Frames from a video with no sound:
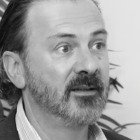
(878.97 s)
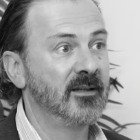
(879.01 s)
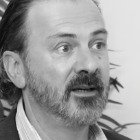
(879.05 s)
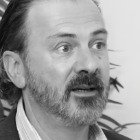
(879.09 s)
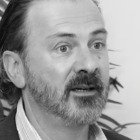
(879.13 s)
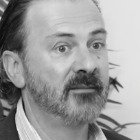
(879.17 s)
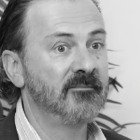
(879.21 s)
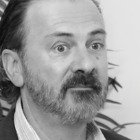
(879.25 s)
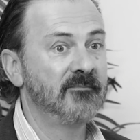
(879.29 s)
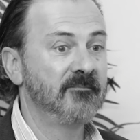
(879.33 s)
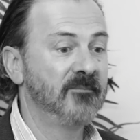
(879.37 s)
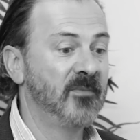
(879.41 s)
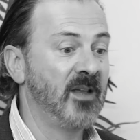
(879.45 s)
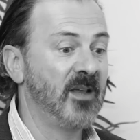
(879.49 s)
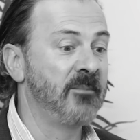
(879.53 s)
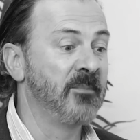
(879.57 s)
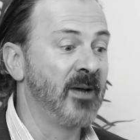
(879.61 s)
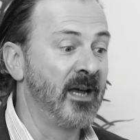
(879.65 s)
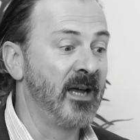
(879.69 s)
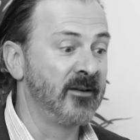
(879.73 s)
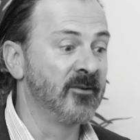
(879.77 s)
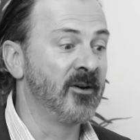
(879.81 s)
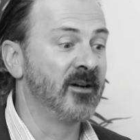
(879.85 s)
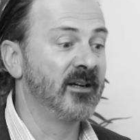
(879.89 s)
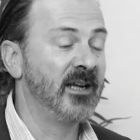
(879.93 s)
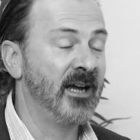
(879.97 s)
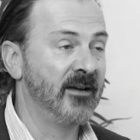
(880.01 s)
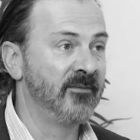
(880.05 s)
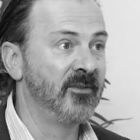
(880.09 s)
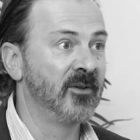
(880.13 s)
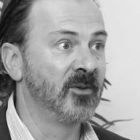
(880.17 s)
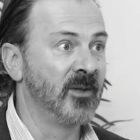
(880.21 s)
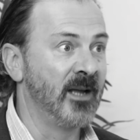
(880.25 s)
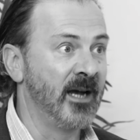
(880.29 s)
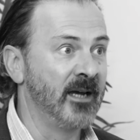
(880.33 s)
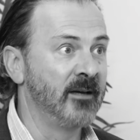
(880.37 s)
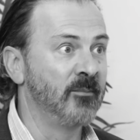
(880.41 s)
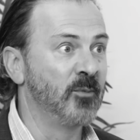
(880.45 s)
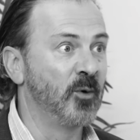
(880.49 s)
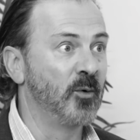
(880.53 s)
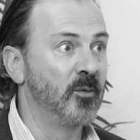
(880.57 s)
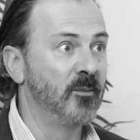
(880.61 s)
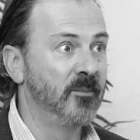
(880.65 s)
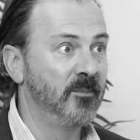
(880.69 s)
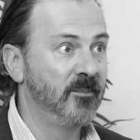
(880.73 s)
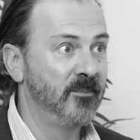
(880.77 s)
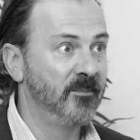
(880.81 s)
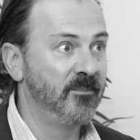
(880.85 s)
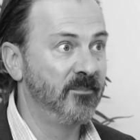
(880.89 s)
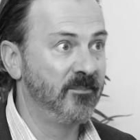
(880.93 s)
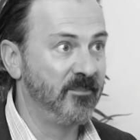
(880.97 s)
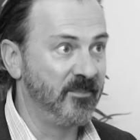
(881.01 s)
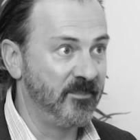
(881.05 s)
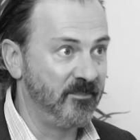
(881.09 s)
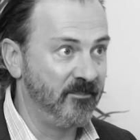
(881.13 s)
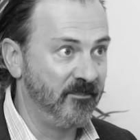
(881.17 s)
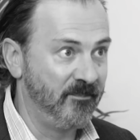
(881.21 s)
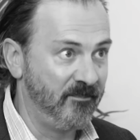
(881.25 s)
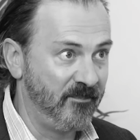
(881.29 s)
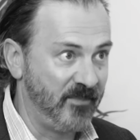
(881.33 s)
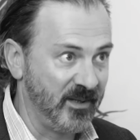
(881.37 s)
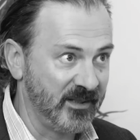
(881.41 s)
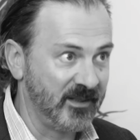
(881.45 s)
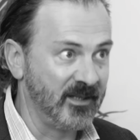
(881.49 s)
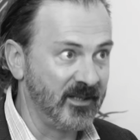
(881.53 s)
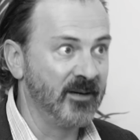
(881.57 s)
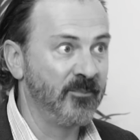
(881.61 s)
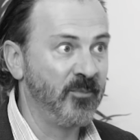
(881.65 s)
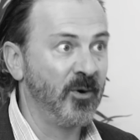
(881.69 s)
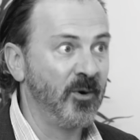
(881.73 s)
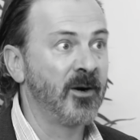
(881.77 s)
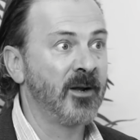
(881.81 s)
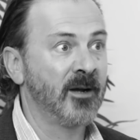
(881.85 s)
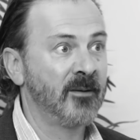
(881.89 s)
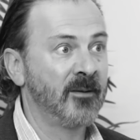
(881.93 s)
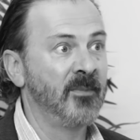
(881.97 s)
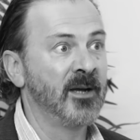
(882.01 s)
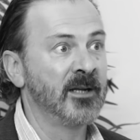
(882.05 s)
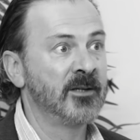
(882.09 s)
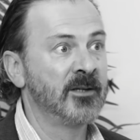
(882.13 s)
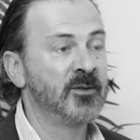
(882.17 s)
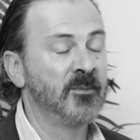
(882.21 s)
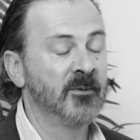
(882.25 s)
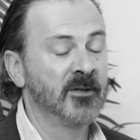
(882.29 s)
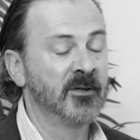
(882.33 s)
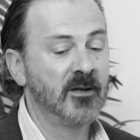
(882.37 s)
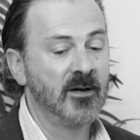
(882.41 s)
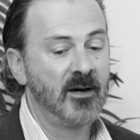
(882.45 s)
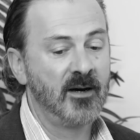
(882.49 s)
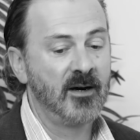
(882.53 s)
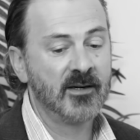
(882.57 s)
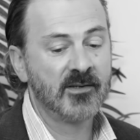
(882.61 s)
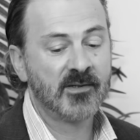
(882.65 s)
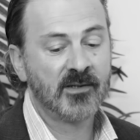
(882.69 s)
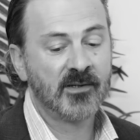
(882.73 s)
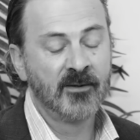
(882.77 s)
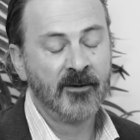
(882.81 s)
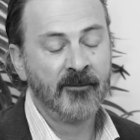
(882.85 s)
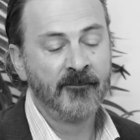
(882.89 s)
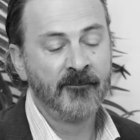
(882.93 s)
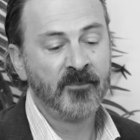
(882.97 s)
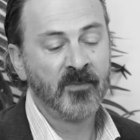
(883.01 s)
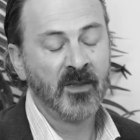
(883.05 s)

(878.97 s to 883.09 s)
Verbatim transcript: They they may not have the label, but they're product management guys,